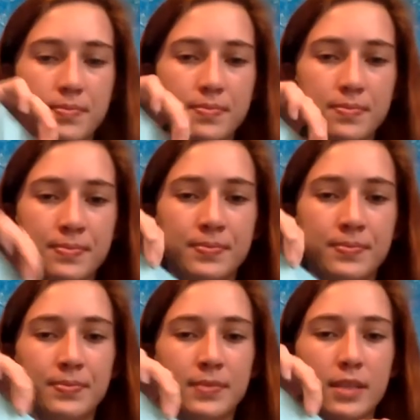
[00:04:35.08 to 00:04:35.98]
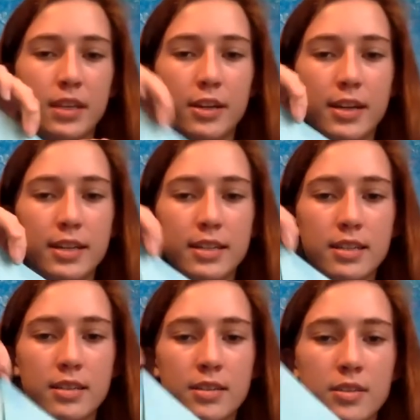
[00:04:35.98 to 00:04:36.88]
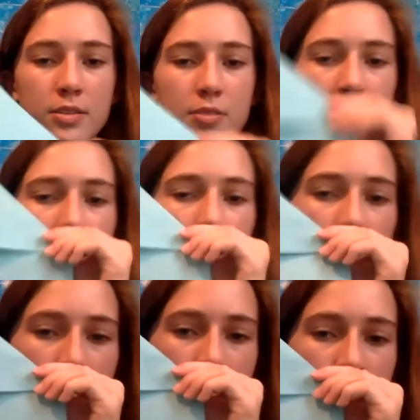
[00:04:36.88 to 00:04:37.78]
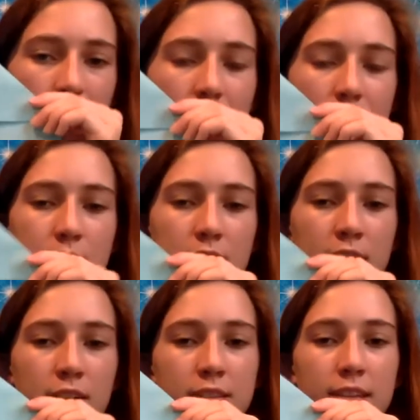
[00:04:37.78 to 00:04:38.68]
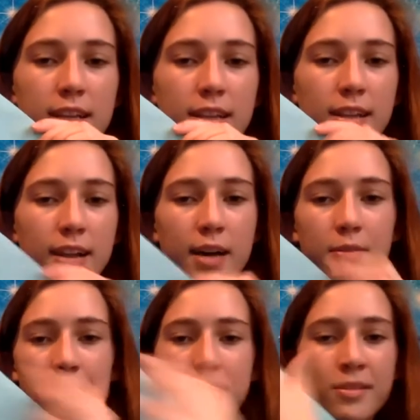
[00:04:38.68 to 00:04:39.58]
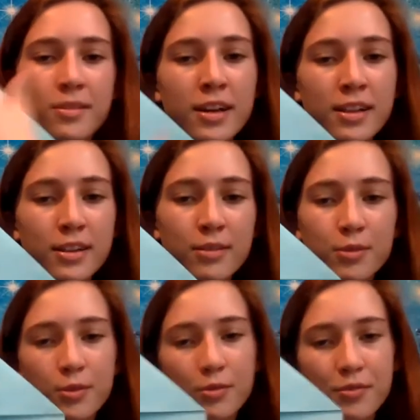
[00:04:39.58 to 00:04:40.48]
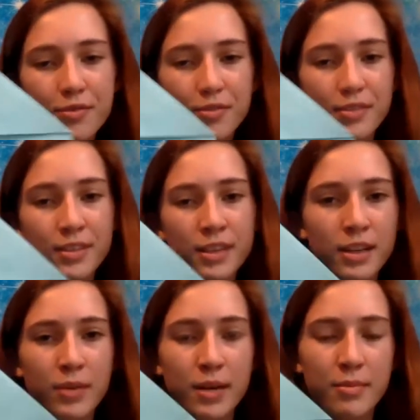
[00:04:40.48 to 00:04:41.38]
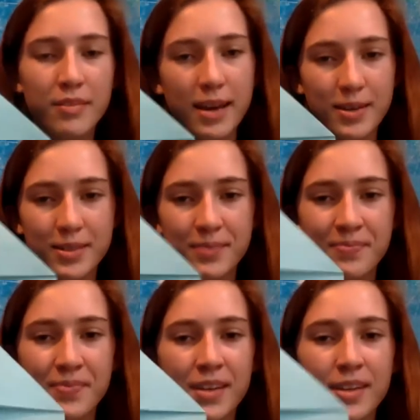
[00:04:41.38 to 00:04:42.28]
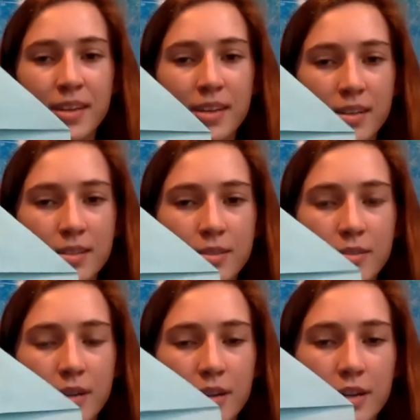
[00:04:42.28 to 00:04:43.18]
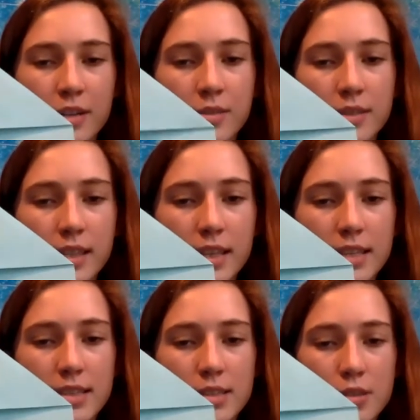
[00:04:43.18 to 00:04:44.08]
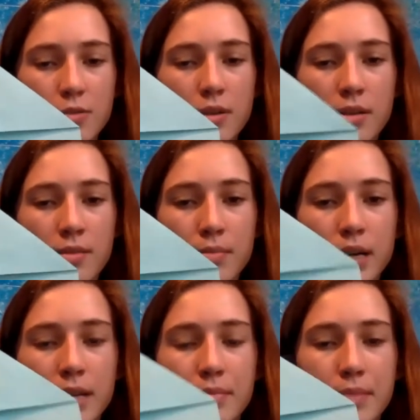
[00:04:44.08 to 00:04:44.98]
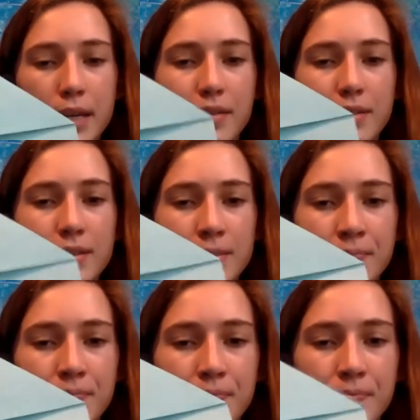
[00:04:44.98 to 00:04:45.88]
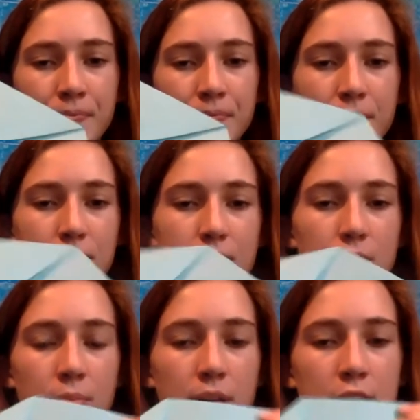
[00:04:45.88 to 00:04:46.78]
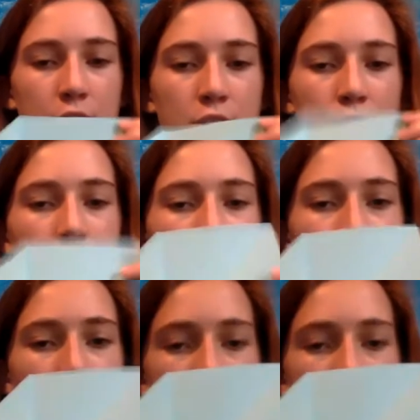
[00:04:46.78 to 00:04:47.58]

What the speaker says: All right, so now we have something that looks like a little house, you know, got a little roof, little bottom of the house. So now you're going to do it to these two bottom panels. So I'm going to just turn it so you can